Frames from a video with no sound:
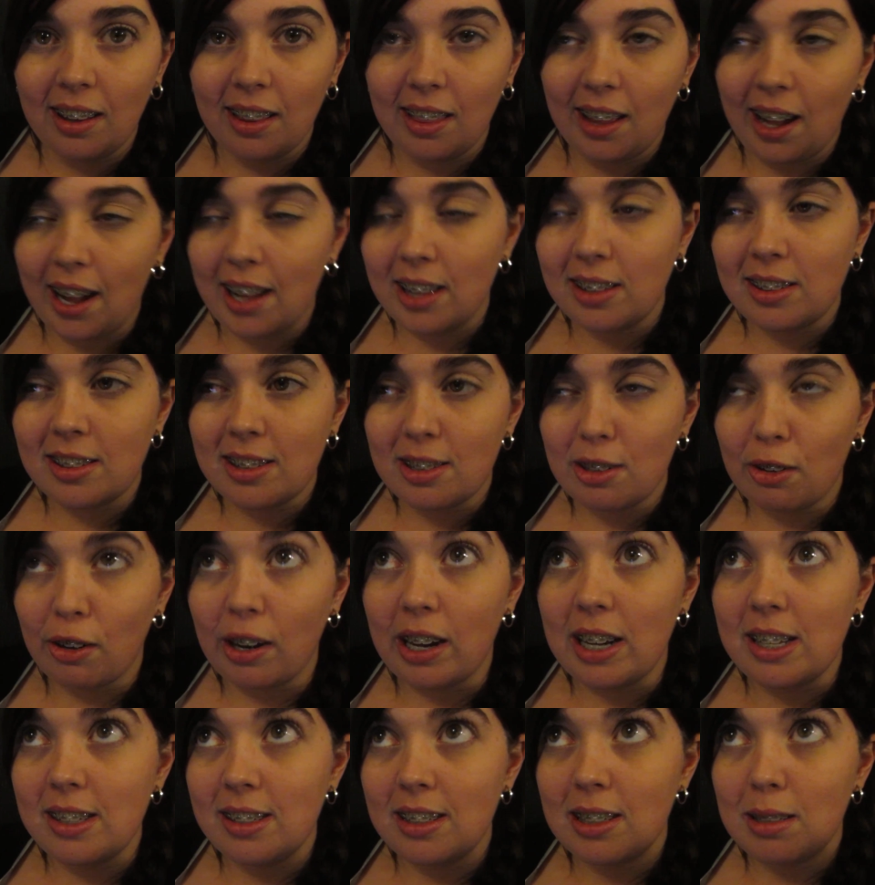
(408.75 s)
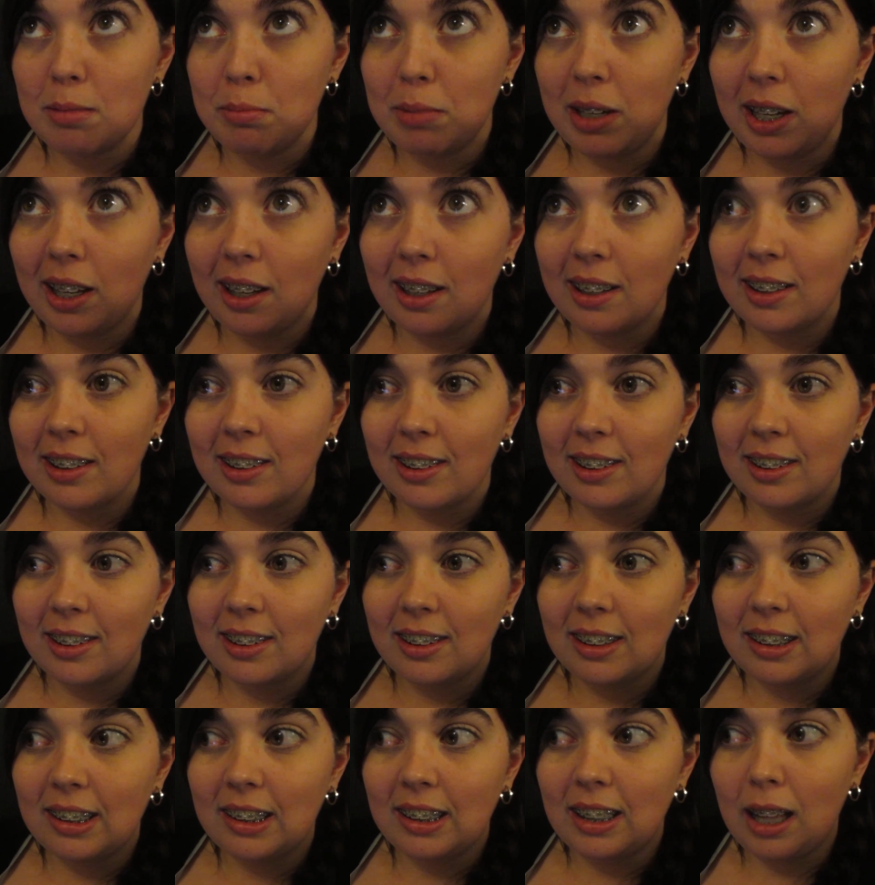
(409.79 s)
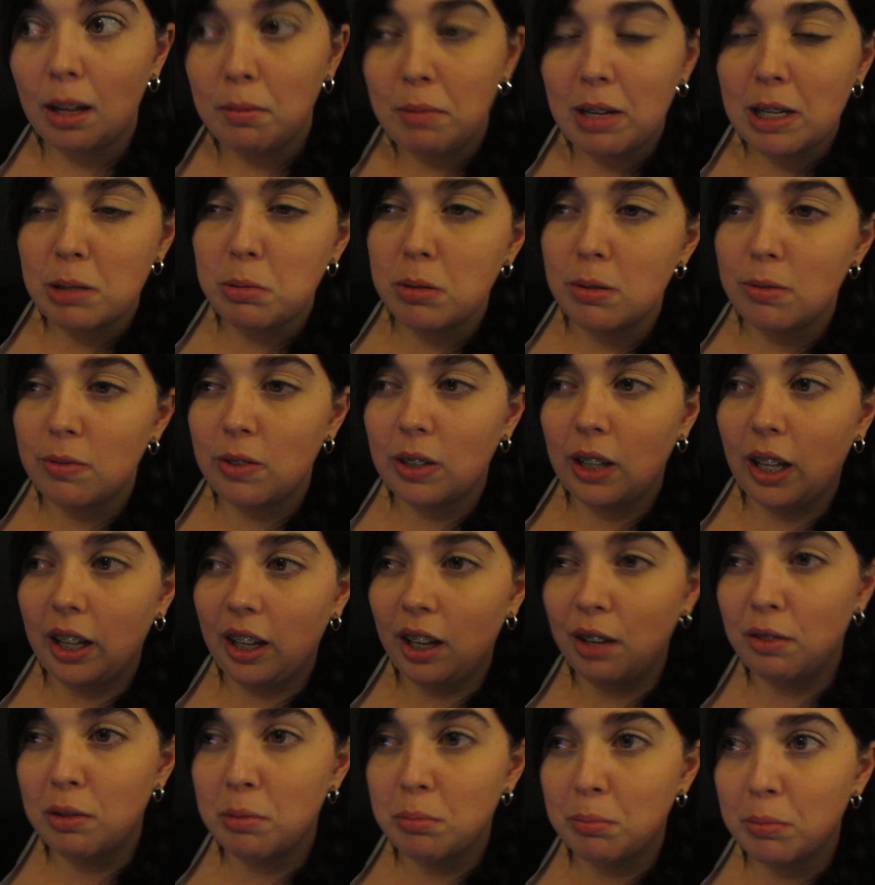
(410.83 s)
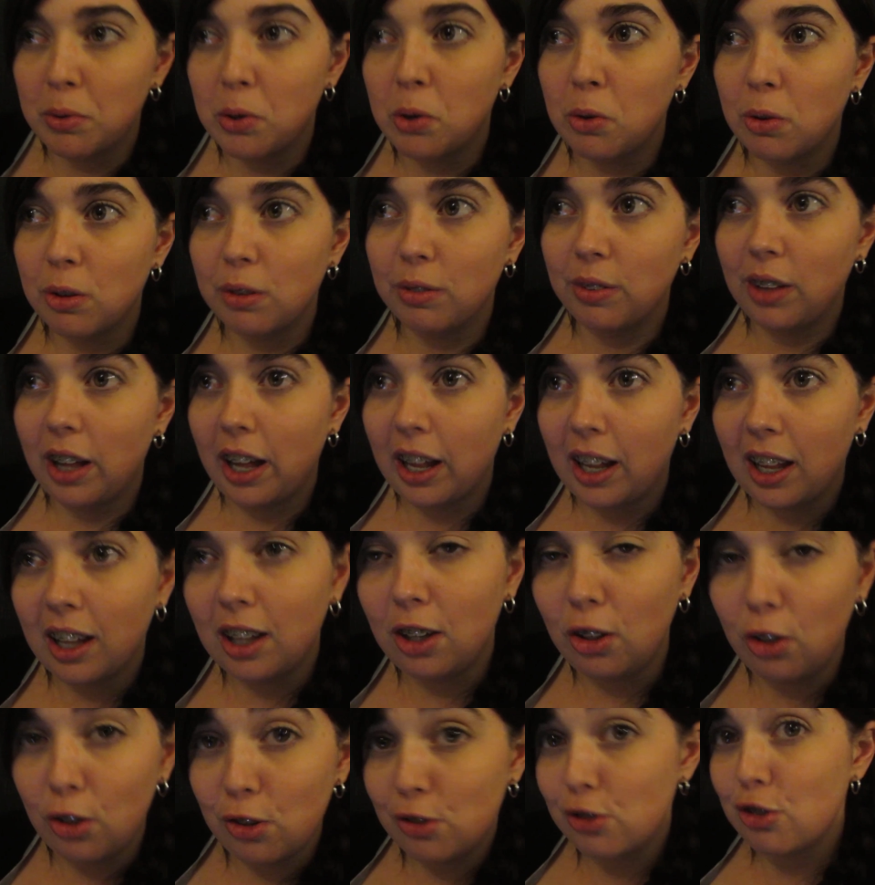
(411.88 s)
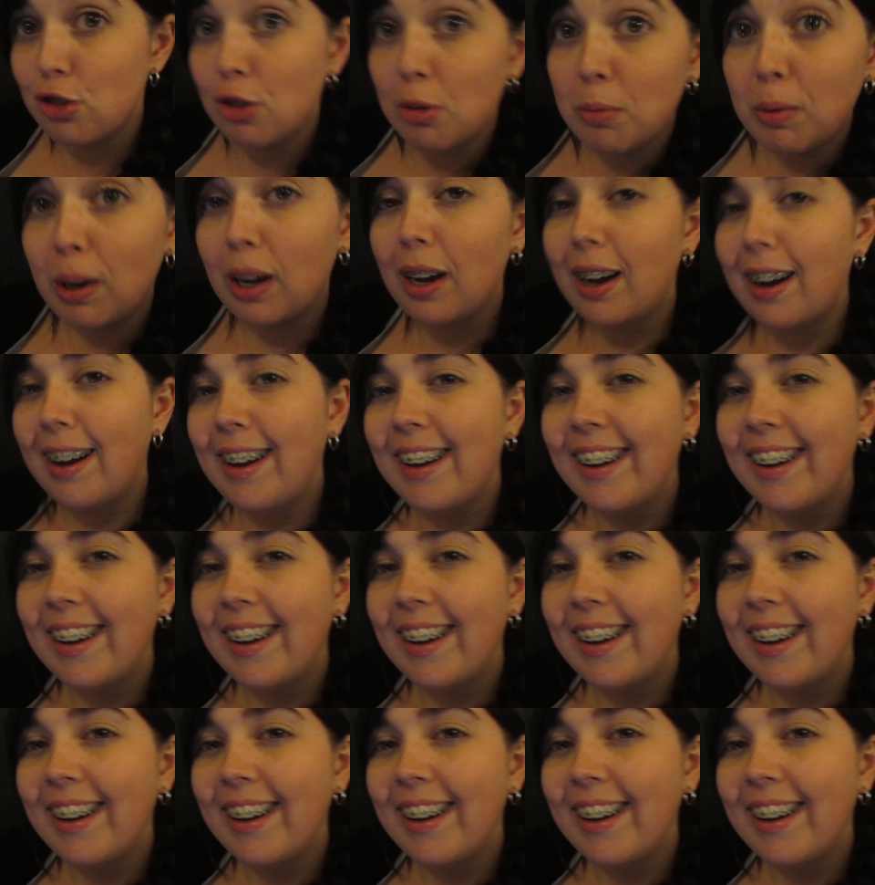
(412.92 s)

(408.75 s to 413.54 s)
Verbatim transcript: That's crazy to me. That makes me feel like even more of like a YouTuber.